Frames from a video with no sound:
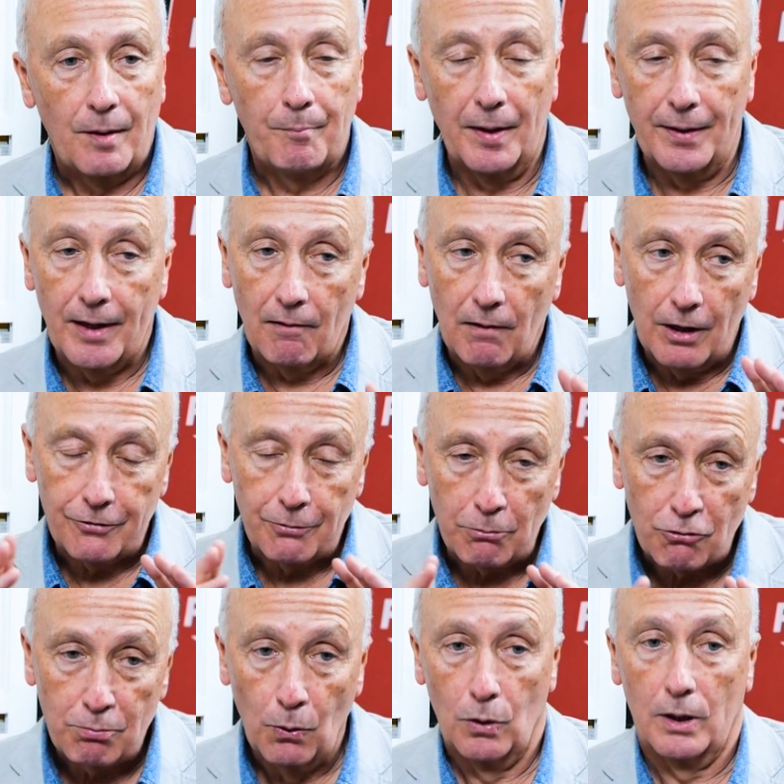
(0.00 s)
But there are some
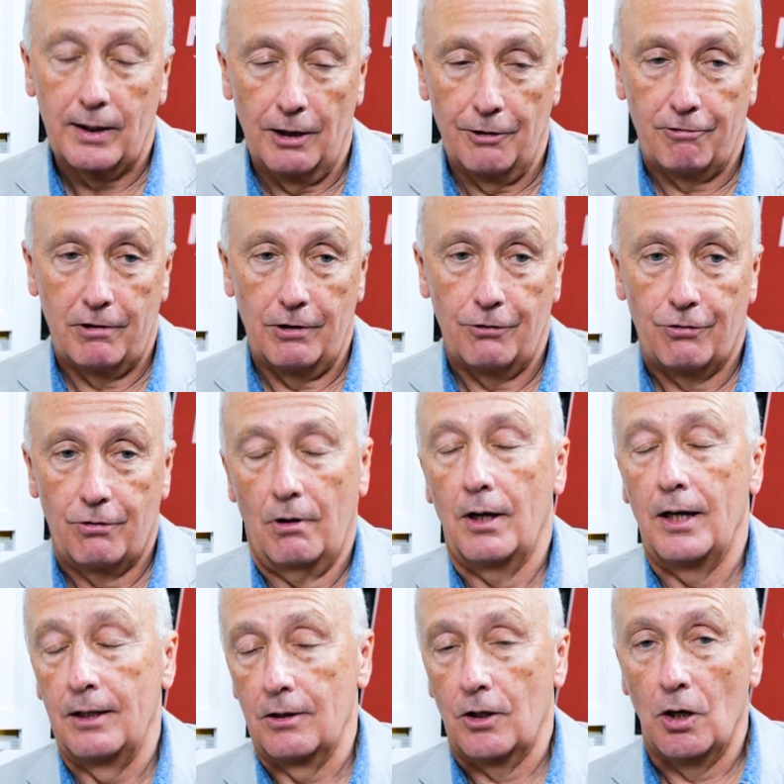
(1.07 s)
smaller countries
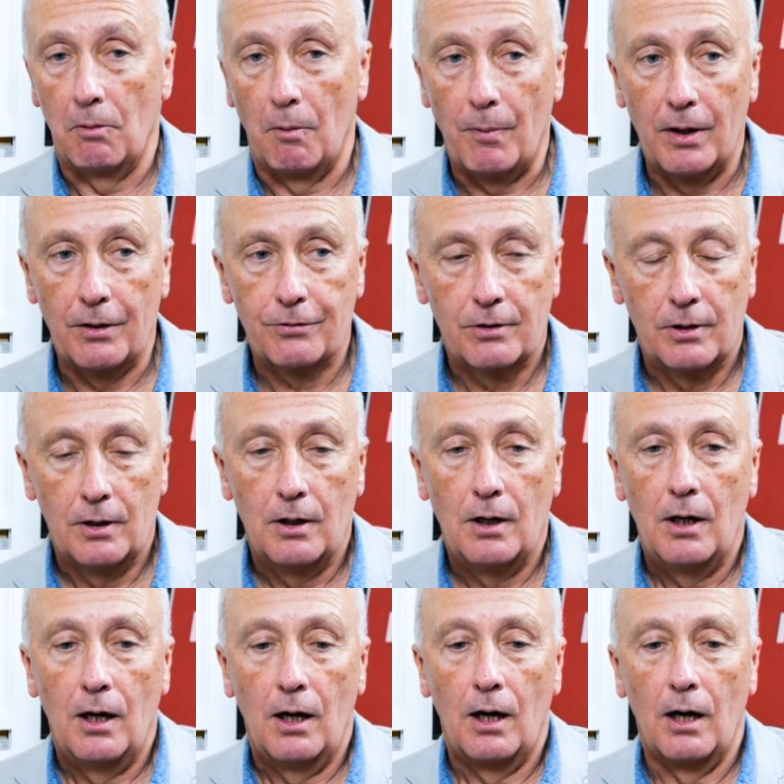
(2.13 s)
in the Commonwealth
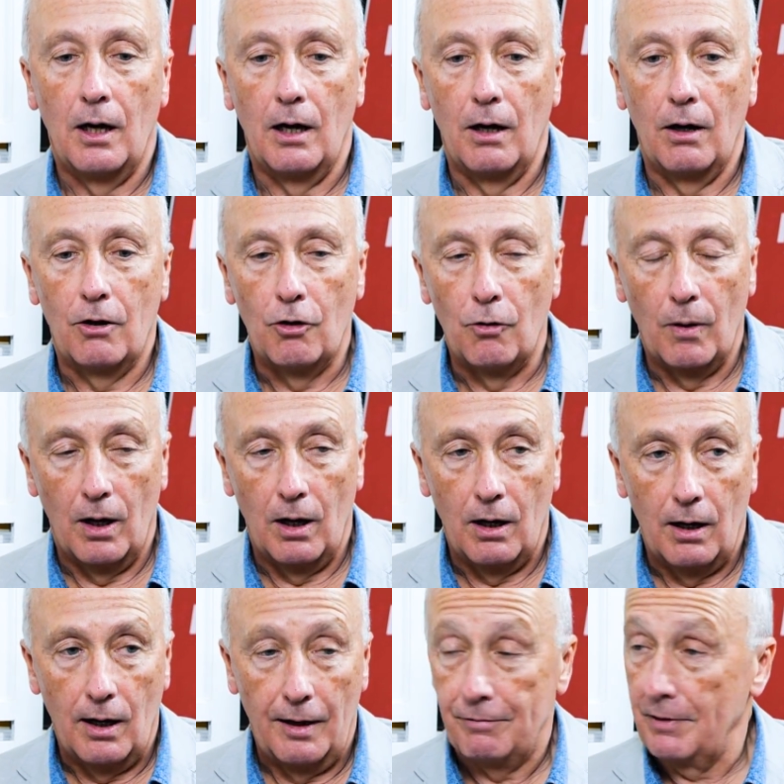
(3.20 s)
who
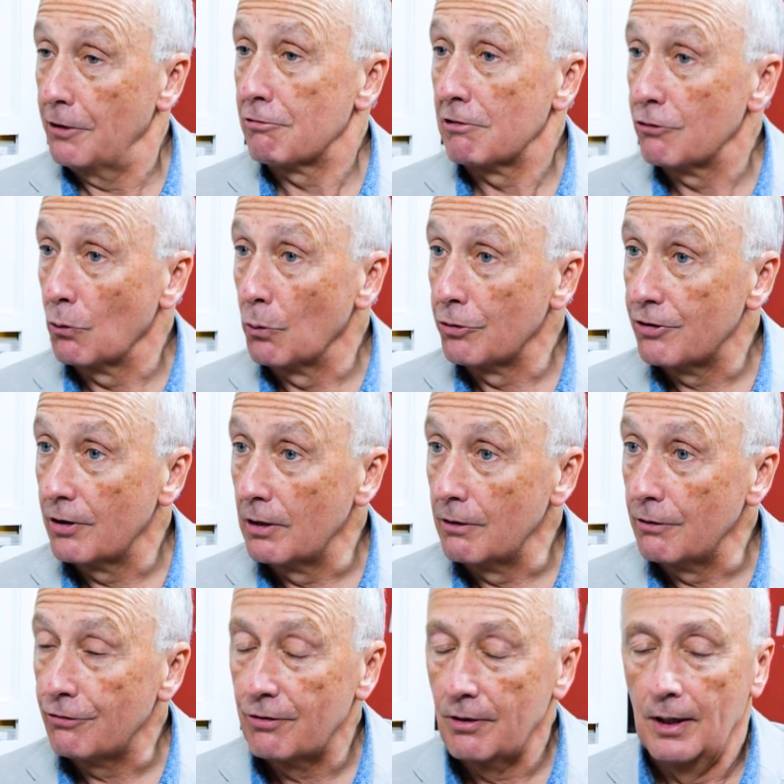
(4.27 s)
have less
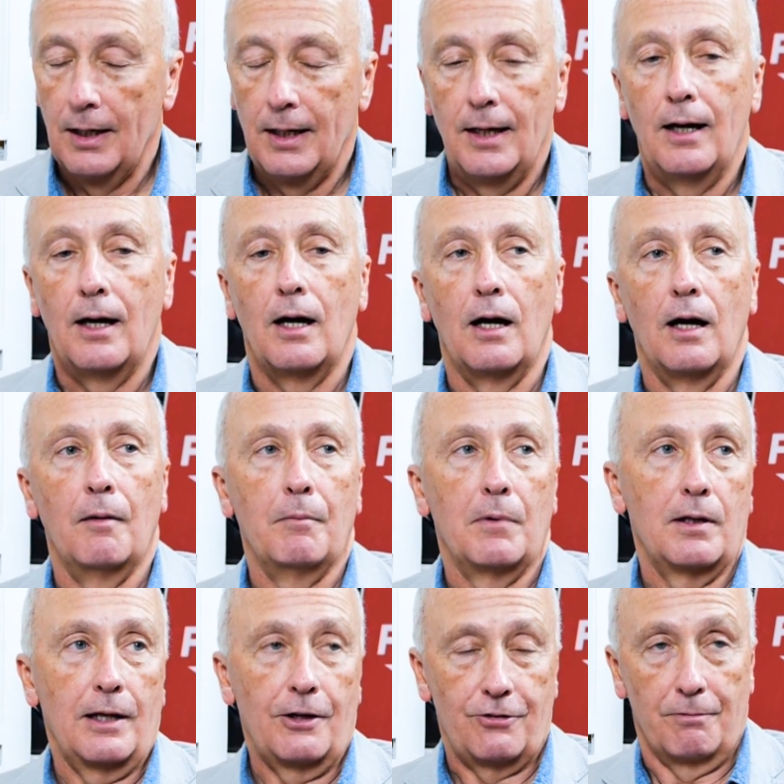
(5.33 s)
resources,
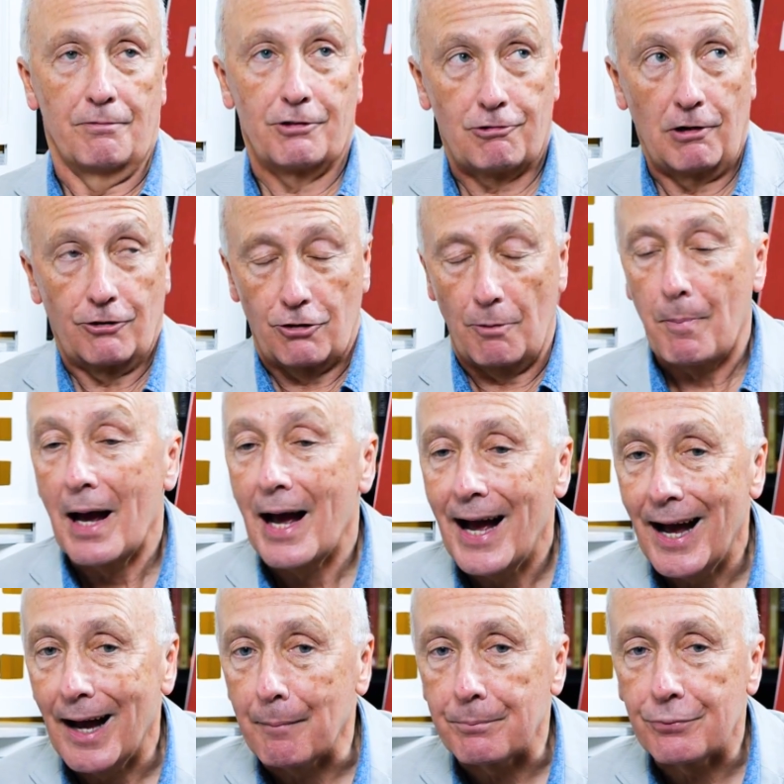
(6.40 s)
less infrastructure,
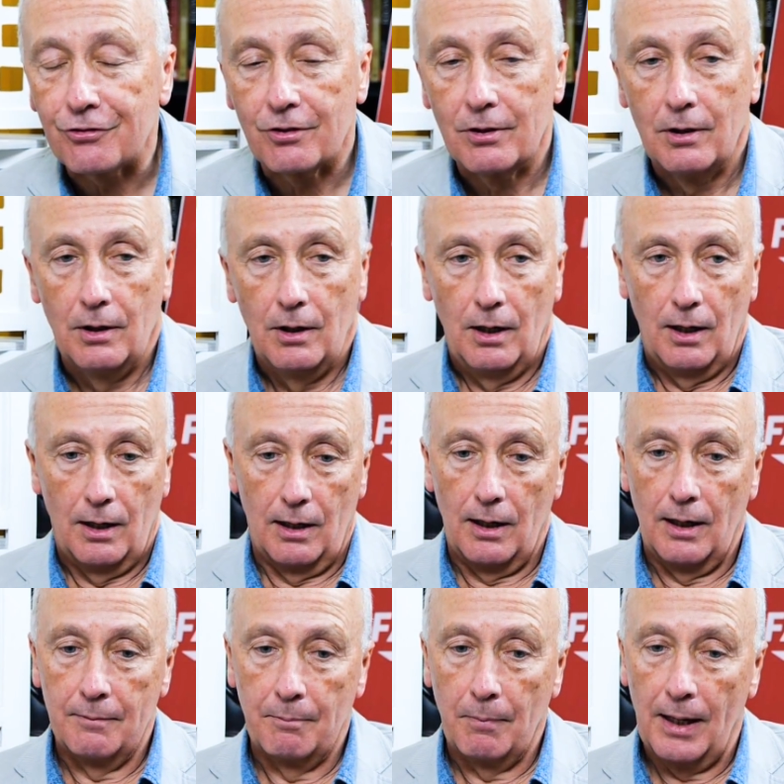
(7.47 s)
perhaps,
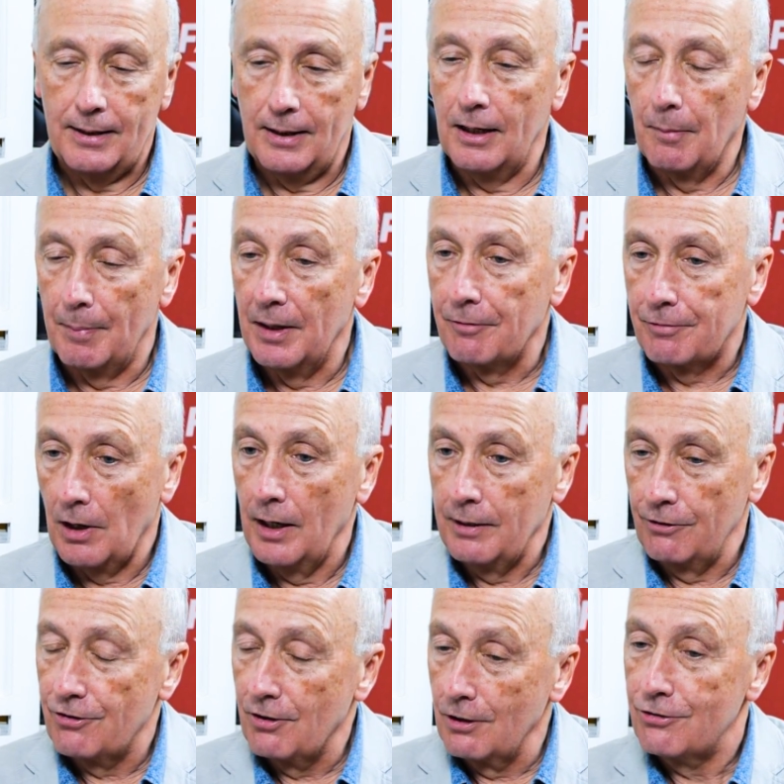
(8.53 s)
and might need a bit of
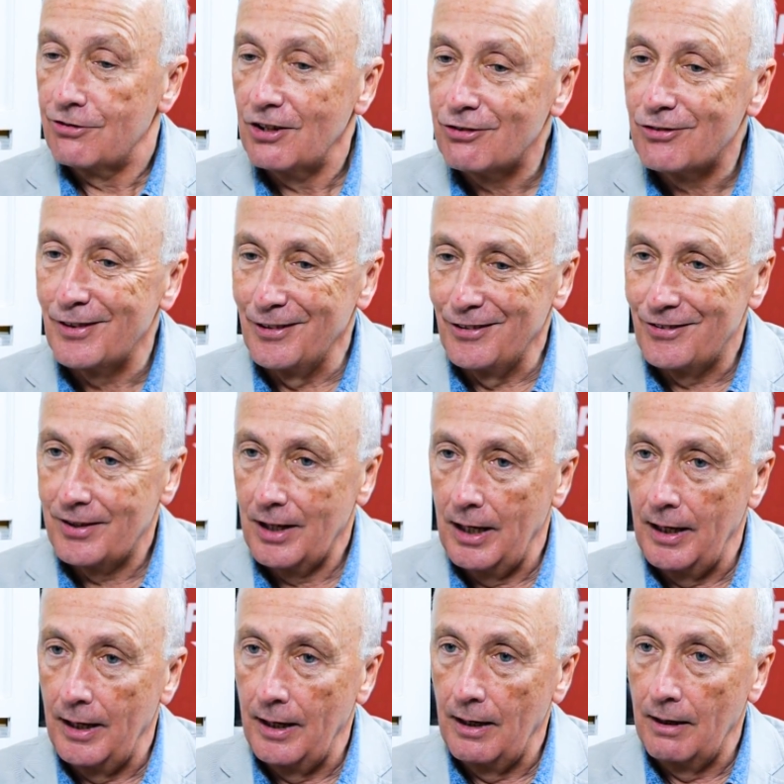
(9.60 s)
guidance and assistance
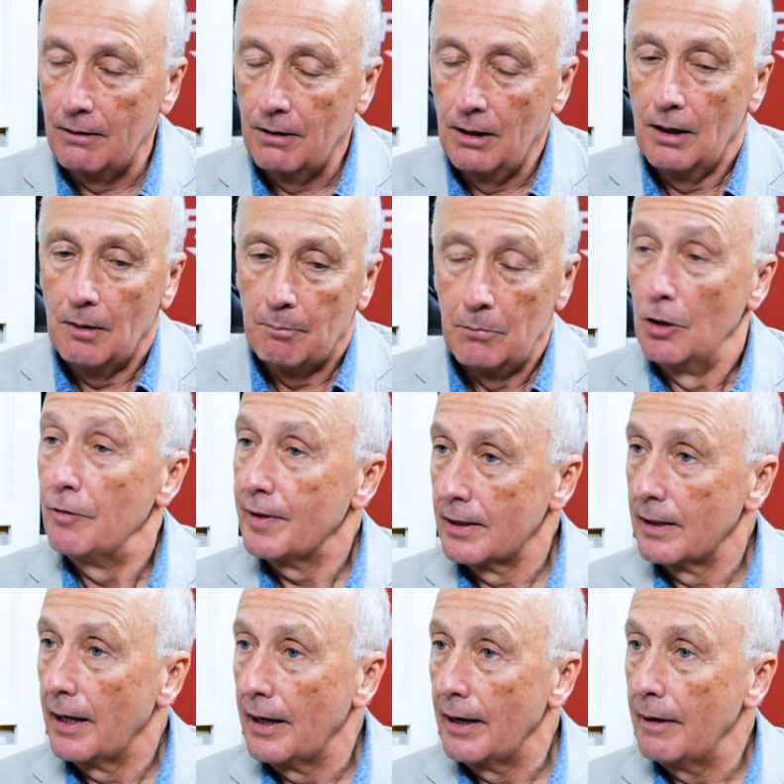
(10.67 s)
in moving
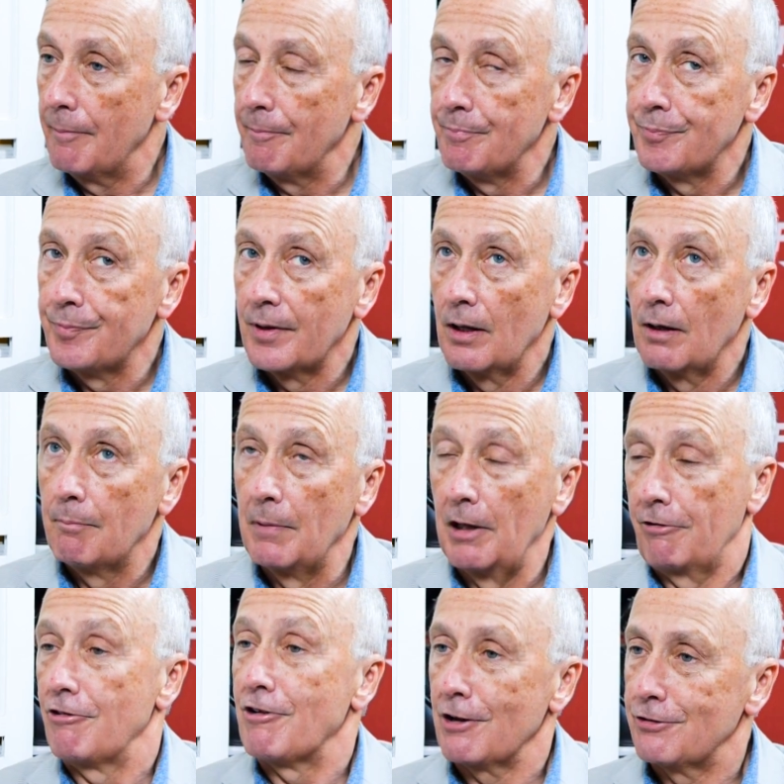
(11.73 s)
their
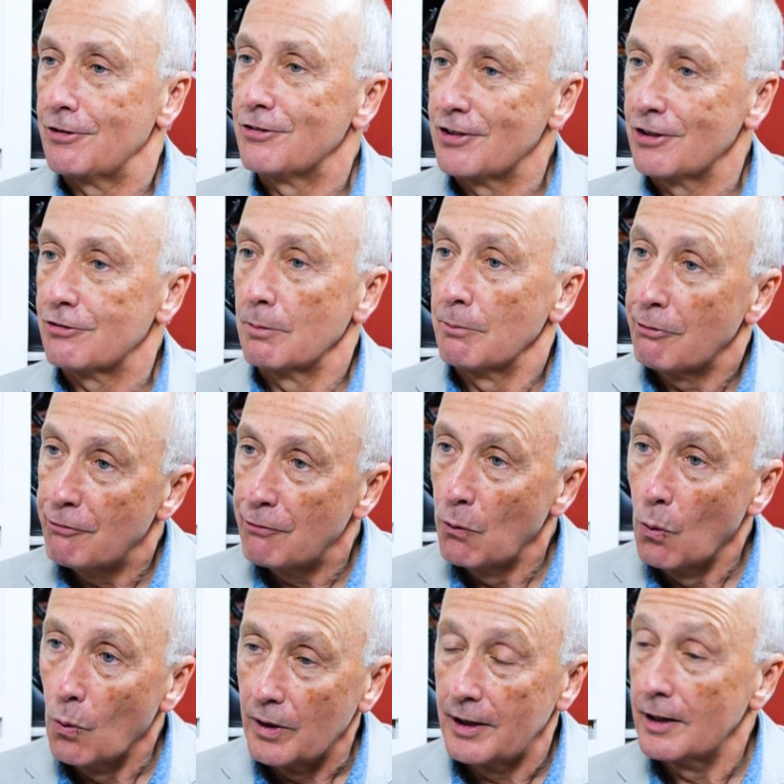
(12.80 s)
military justice system
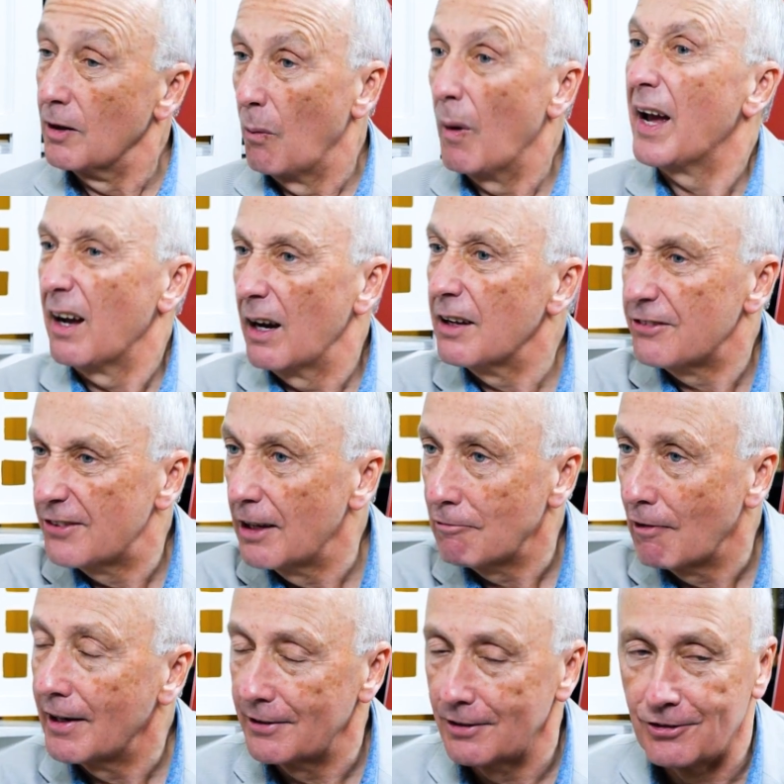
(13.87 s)
forward in the way I said
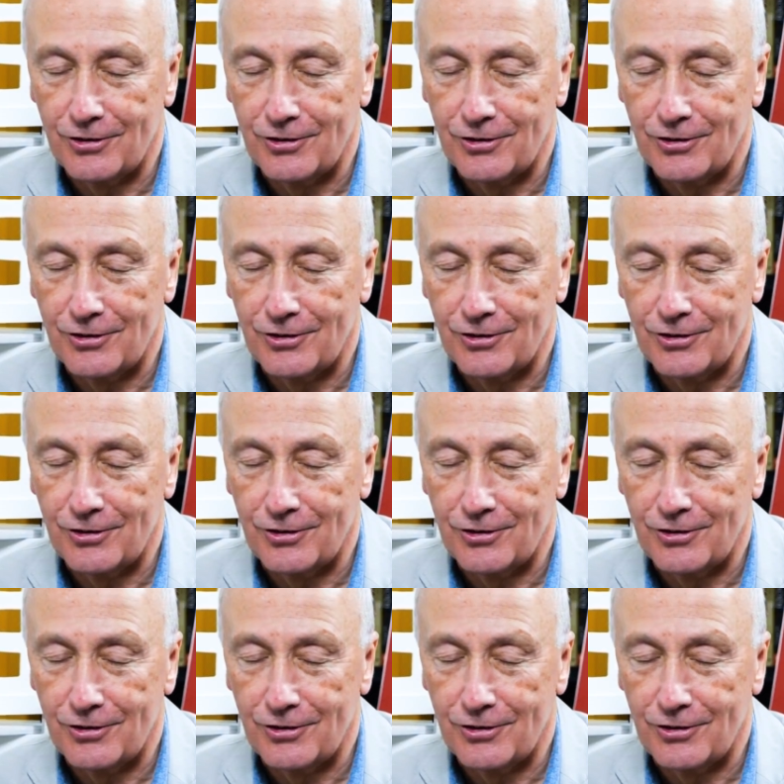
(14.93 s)
right at the